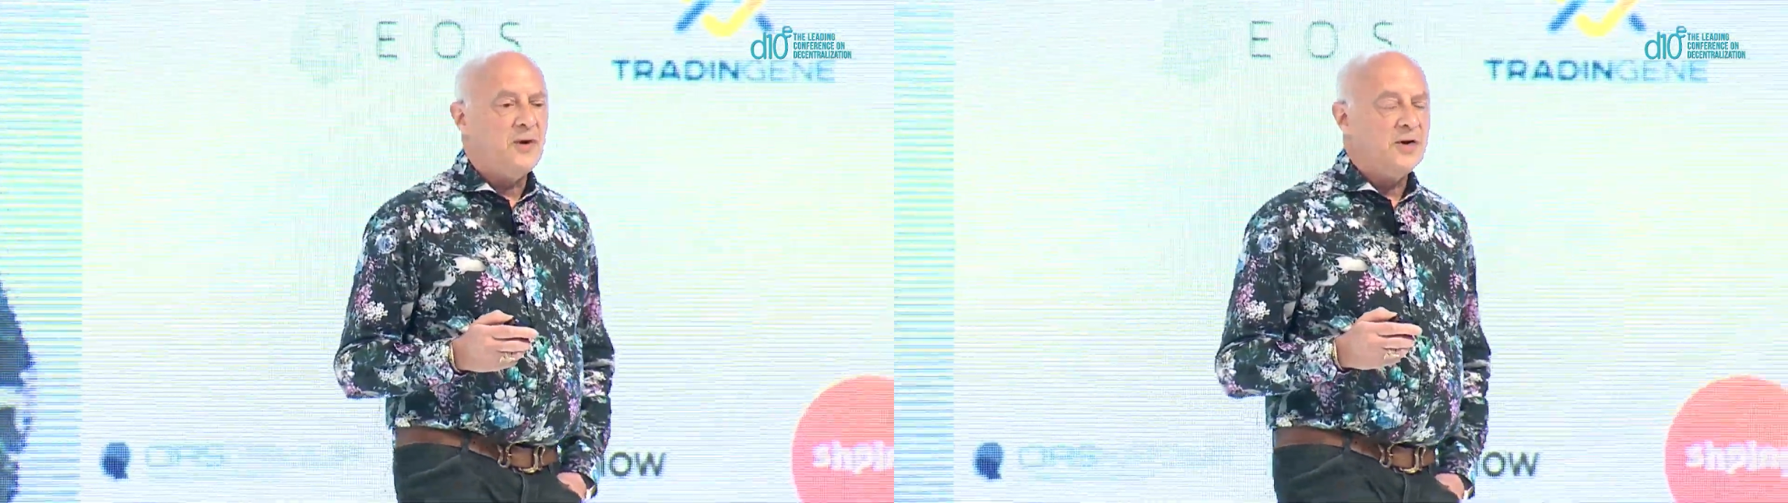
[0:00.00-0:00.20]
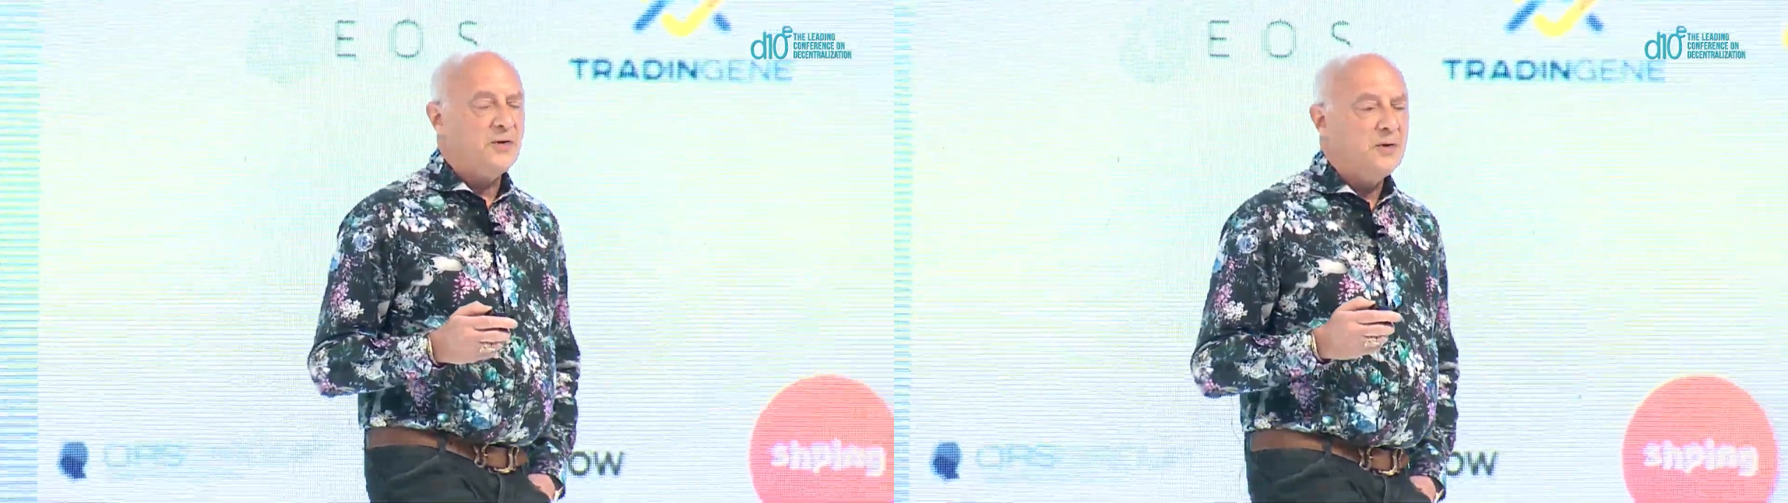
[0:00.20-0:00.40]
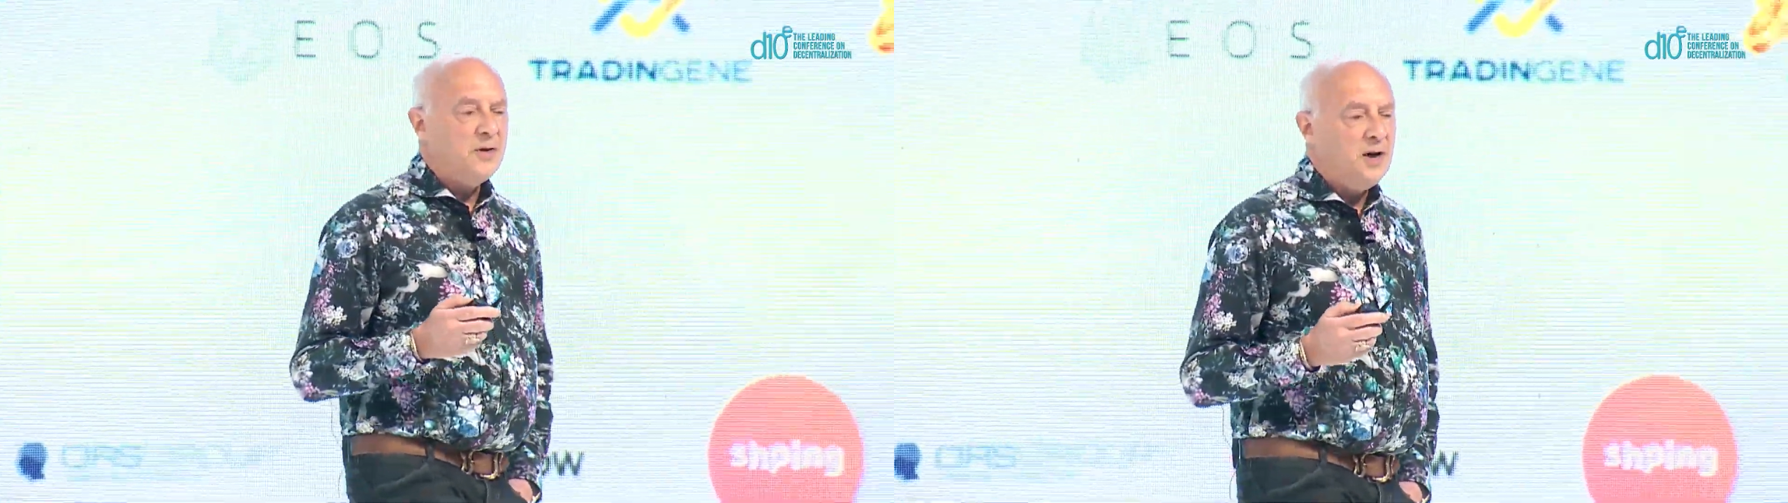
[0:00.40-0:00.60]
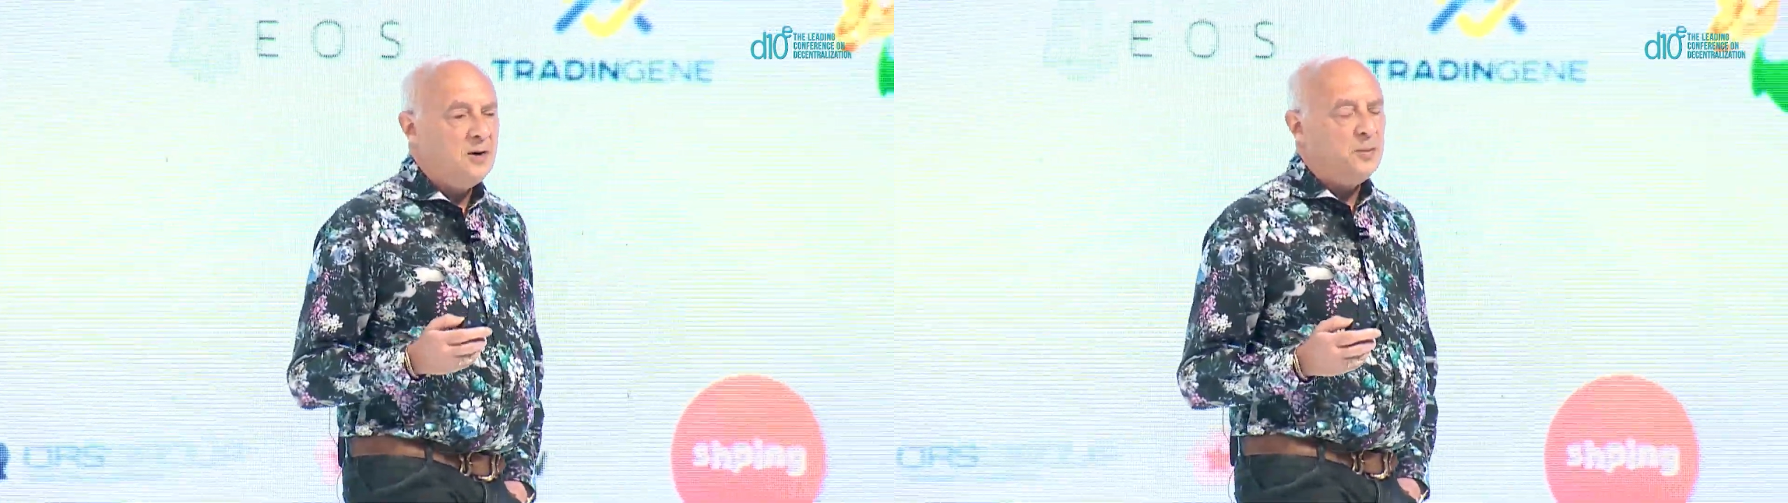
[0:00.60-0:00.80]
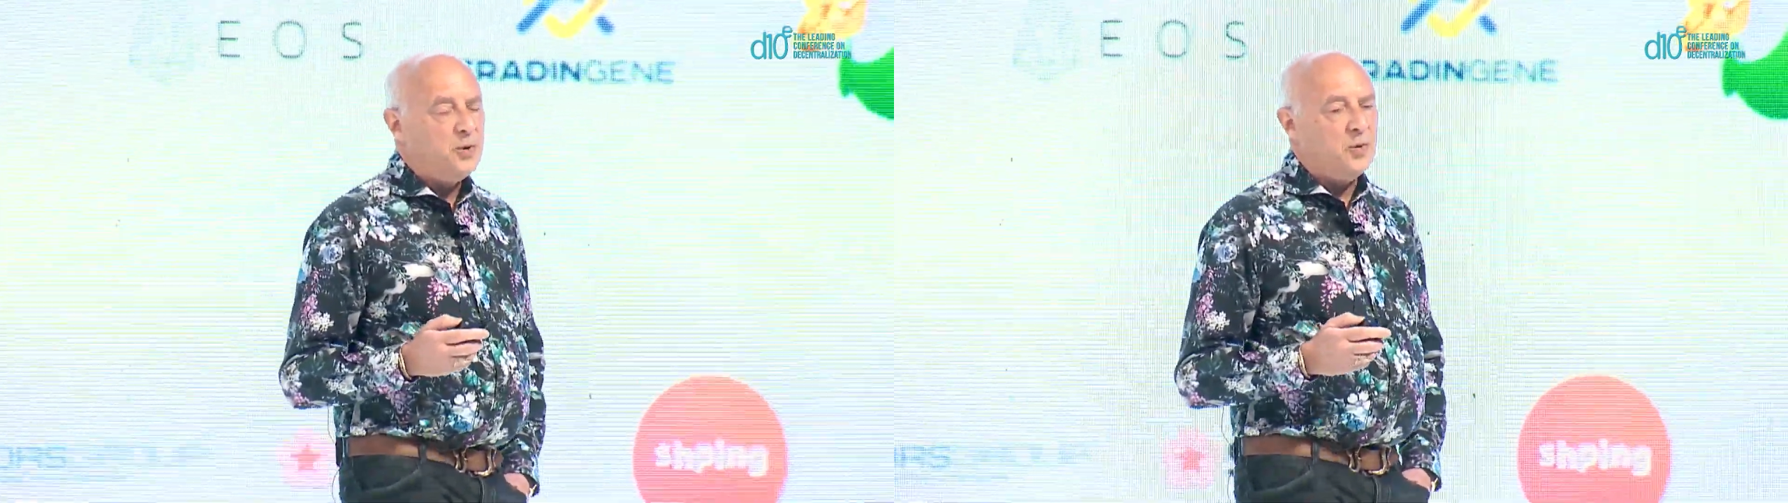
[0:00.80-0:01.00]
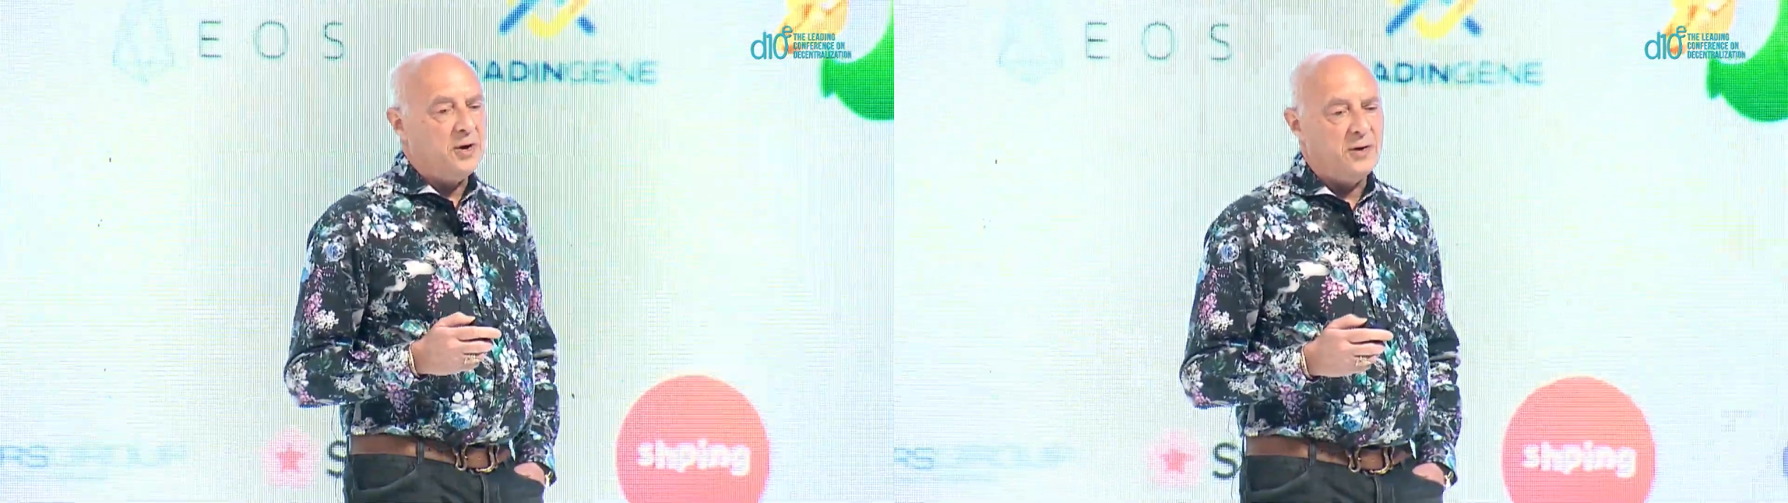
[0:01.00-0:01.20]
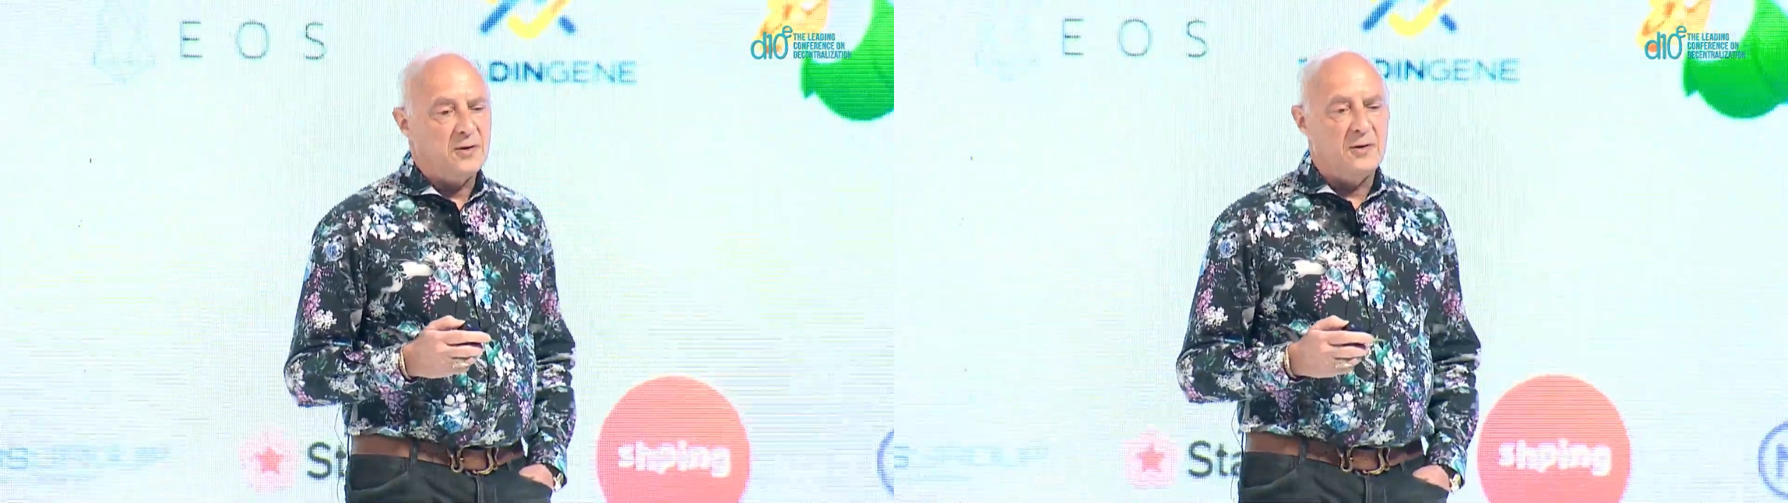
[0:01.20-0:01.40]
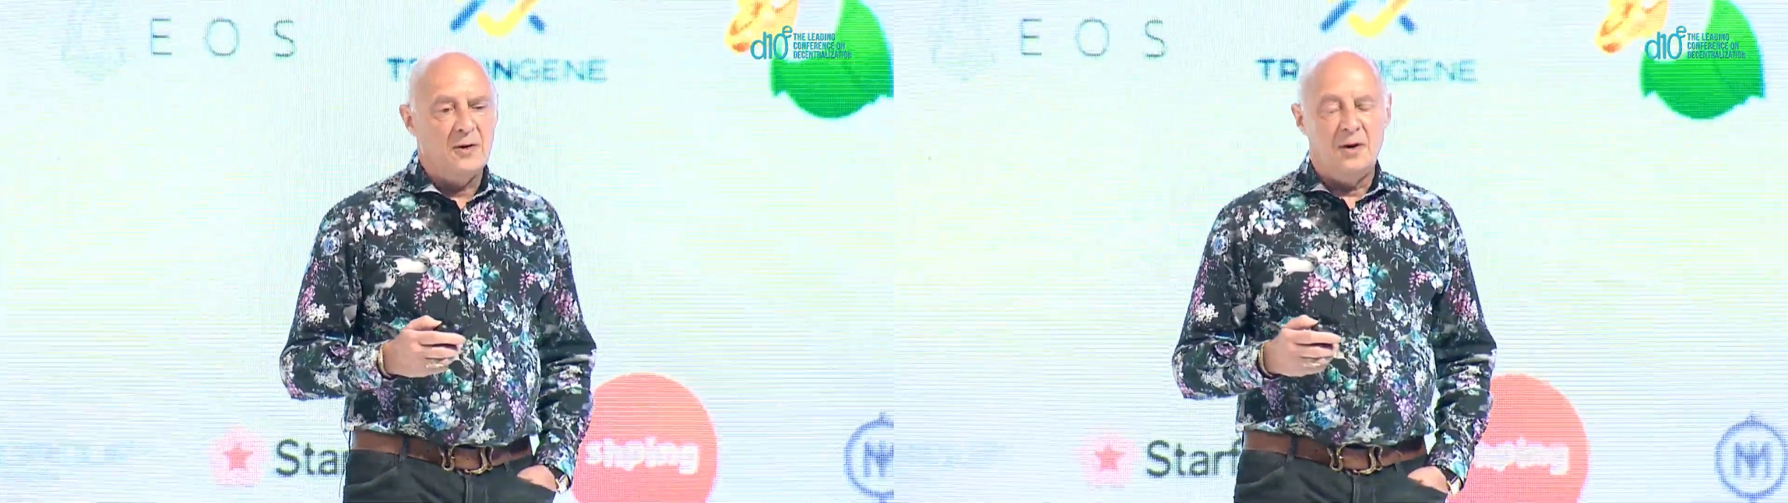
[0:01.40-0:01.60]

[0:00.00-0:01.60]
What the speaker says: less than 10 employees.